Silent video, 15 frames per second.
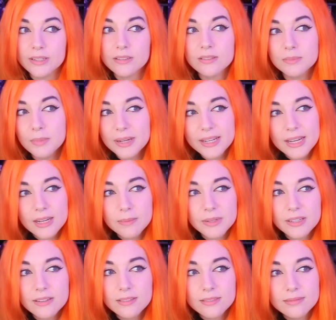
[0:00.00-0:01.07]
my
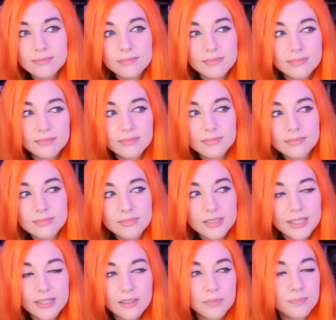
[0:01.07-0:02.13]
gaming,
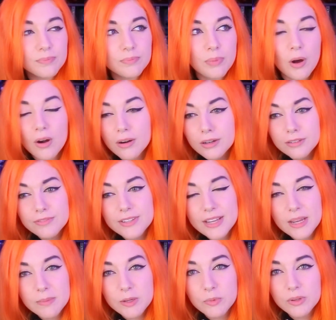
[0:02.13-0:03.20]
like, part of the
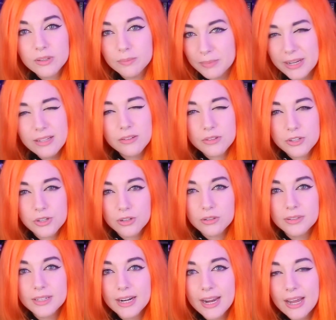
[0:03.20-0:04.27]
gaming world, my little
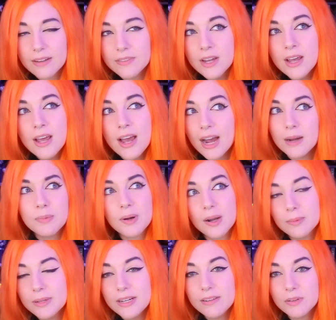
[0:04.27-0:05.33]
circle that I have. I
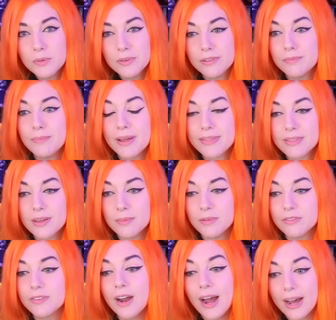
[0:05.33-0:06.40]
probably never would have met them
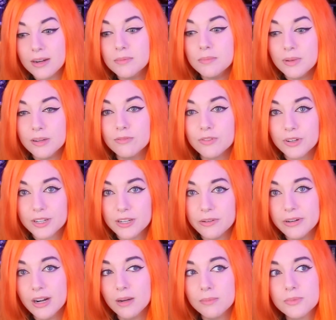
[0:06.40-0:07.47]
if it hadn't been for
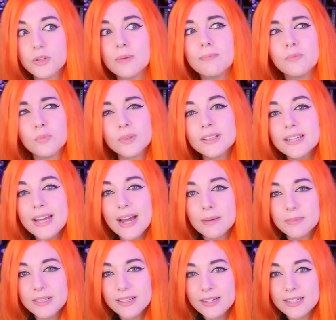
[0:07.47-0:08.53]
Queued Up. So I'm really
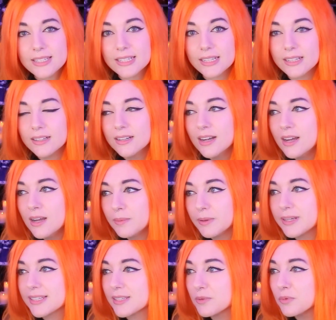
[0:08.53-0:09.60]
happy that I did,
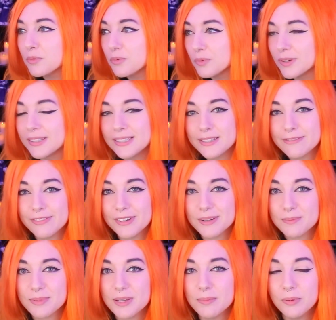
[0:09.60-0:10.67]
because they were really
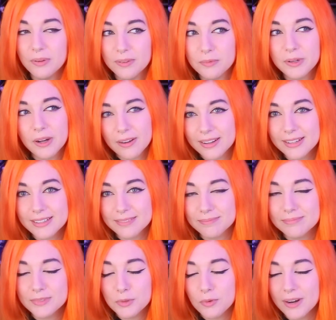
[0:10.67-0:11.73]
fun people and we all had a
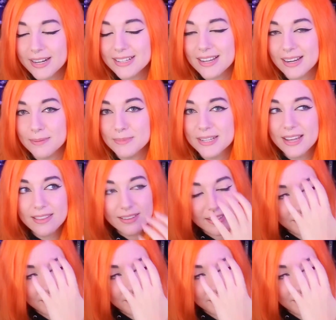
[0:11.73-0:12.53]
great time together.